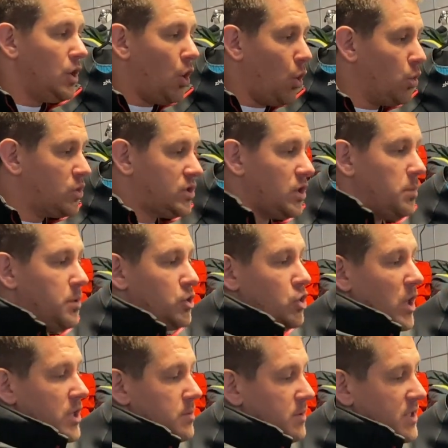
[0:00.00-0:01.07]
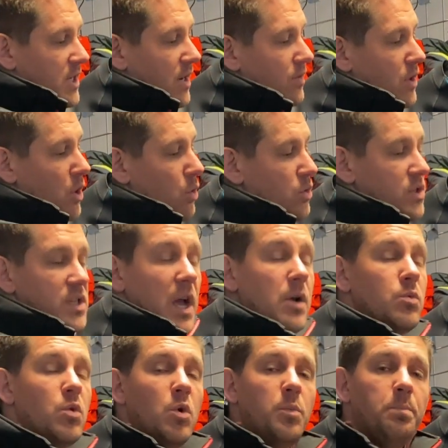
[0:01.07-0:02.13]
all super stretch material, so
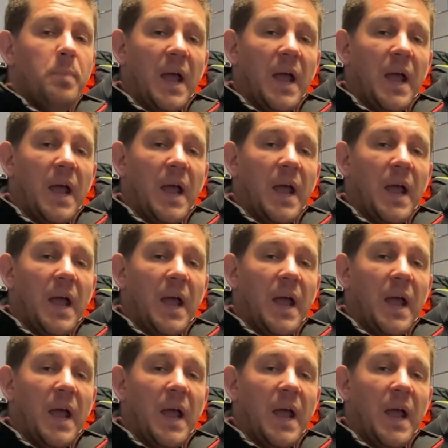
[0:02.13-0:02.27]
will